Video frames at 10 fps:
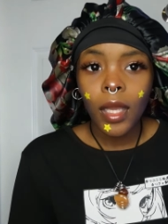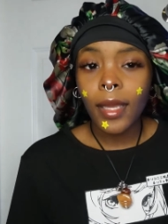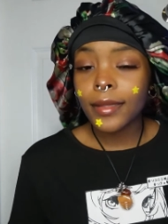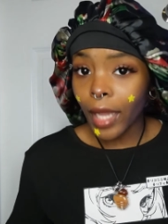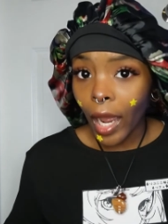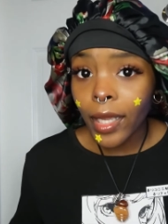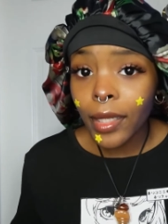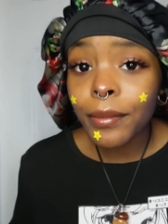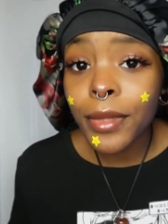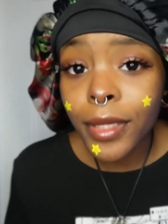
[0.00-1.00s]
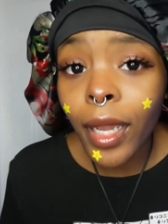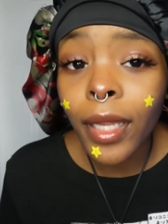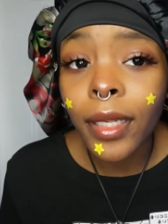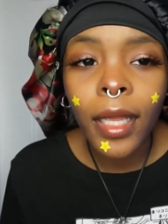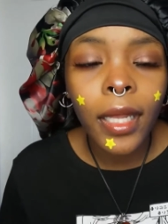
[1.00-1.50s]
And I am
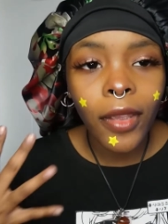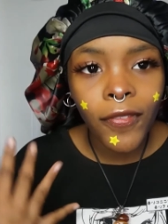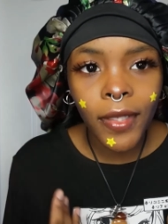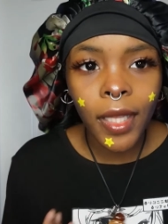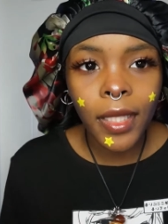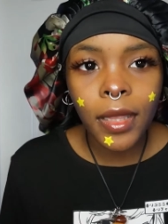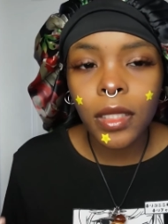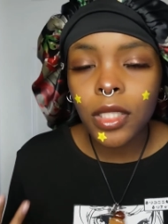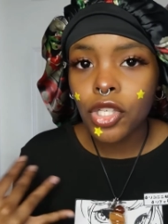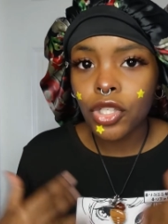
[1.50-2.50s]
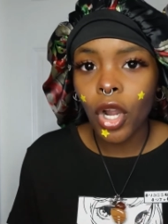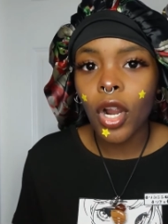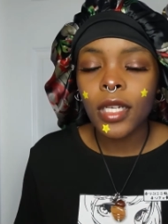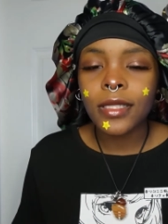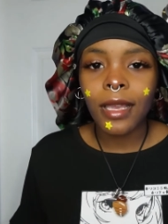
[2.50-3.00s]
done. And I feel like the
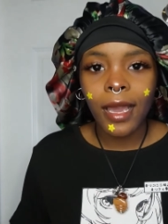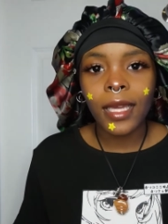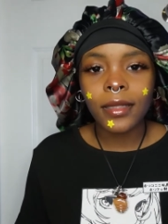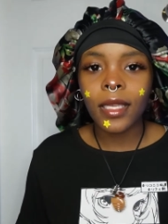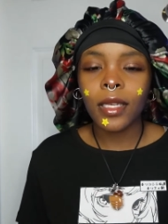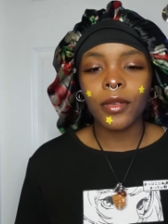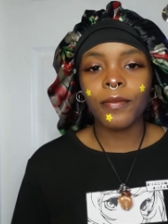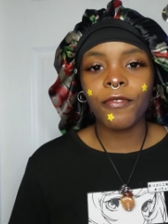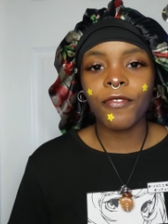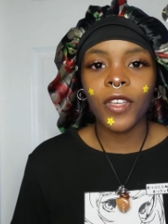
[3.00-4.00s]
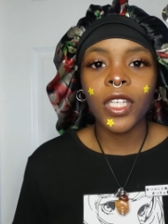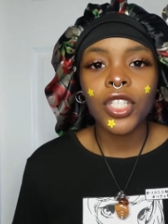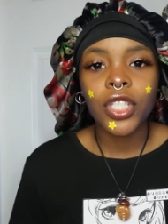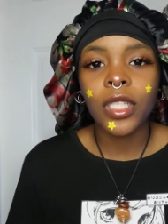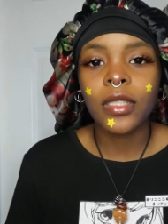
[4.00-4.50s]
stars add like a
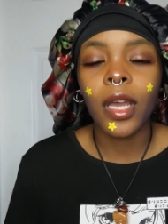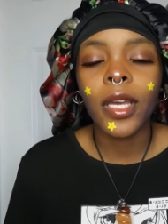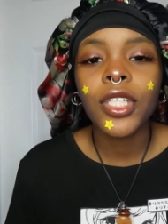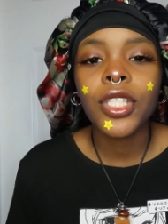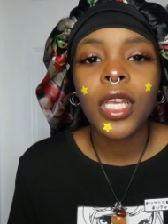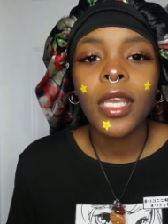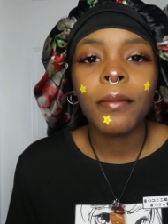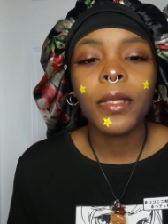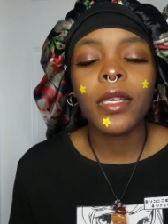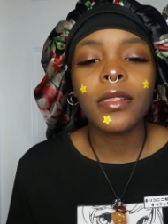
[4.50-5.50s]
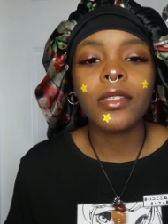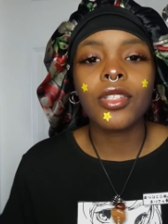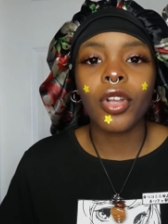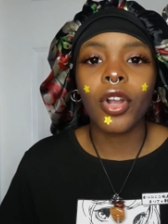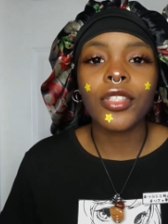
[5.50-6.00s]
finishing touch because the
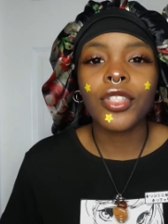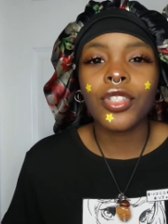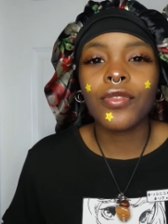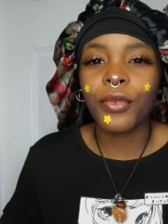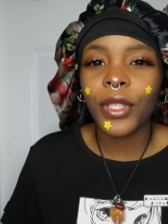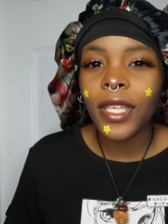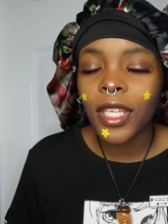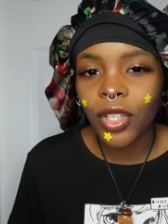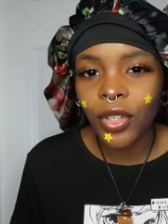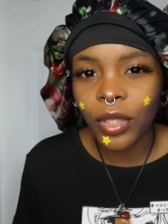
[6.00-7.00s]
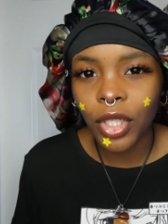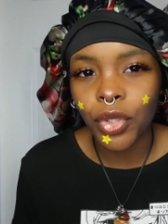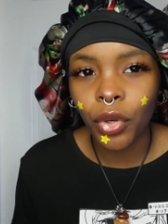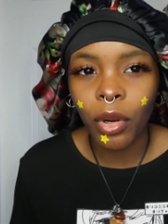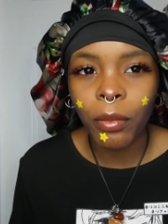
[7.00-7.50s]
stars are just really cute and
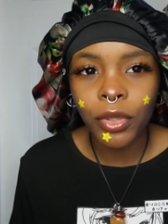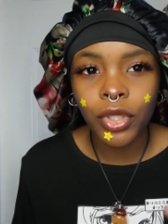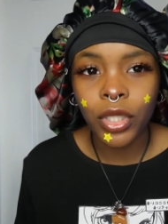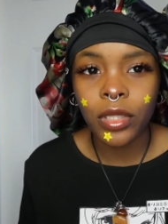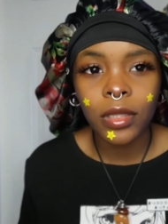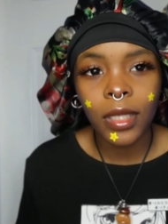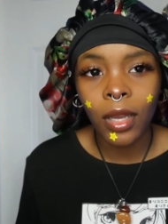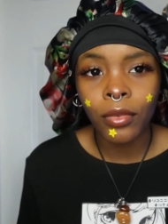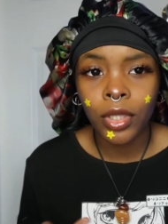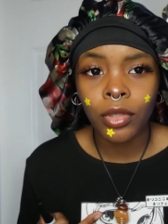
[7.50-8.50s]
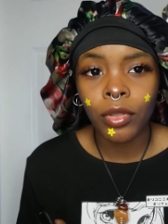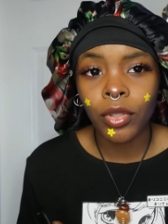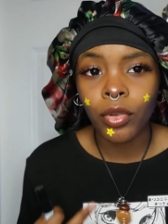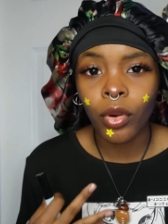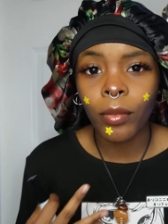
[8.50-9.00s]
adorable, just like how cute and
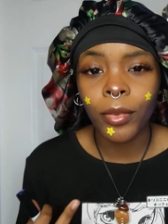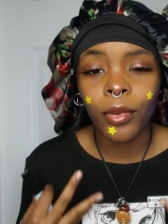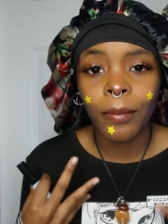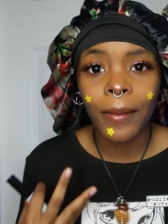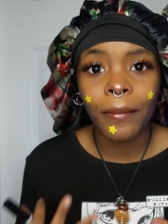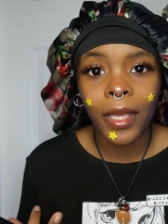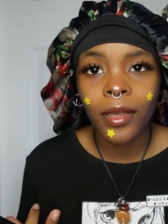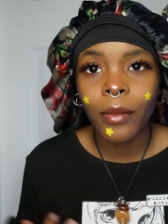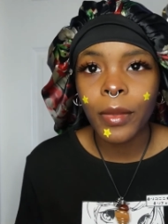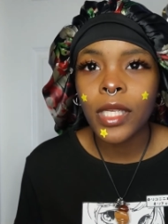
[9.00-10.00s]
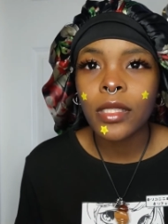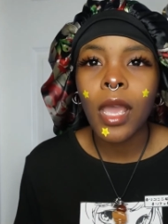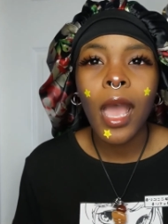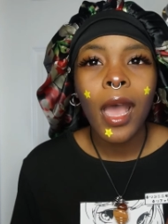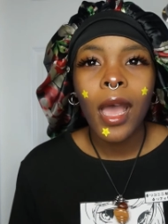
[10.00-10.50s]
adorable my makeup is.
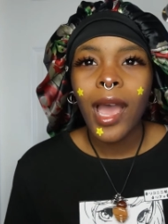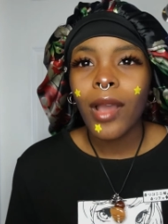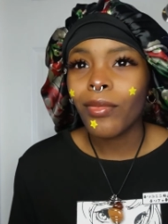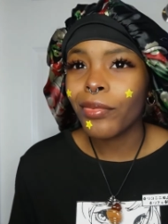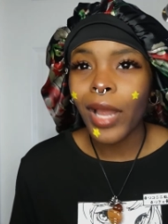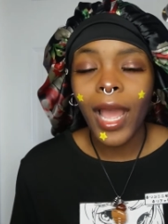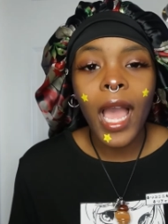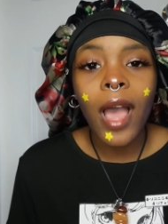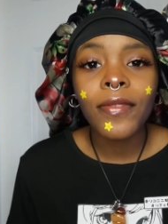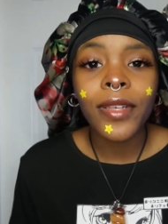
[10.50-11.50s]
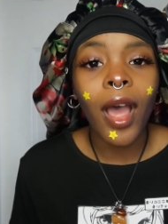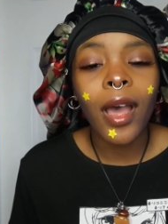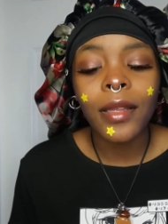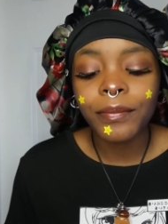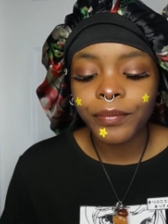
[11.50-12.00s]
I have
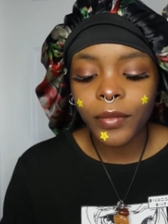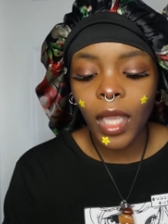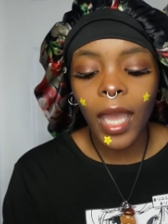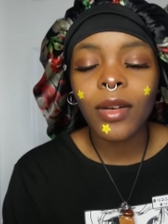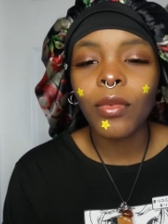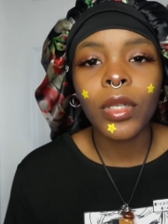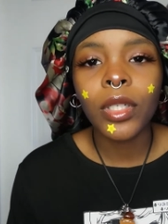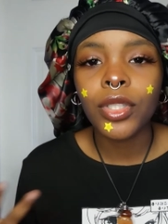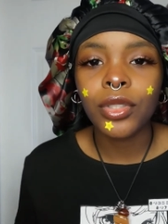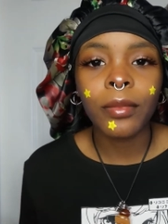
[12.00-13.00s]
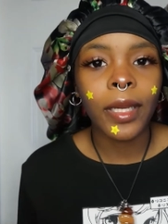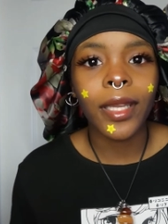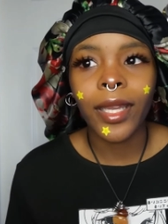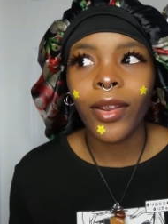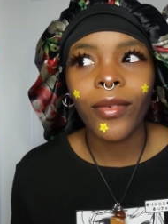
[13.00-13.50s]
not, I don't want to do my
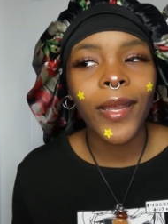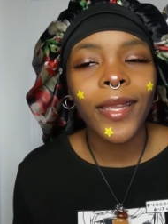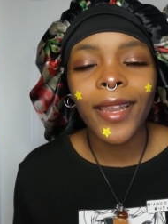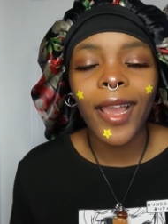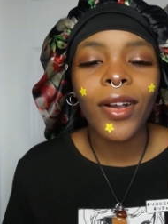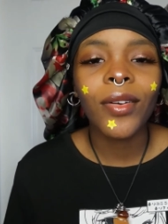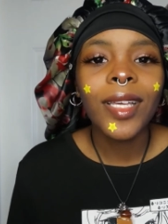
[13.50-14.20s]
hair right now,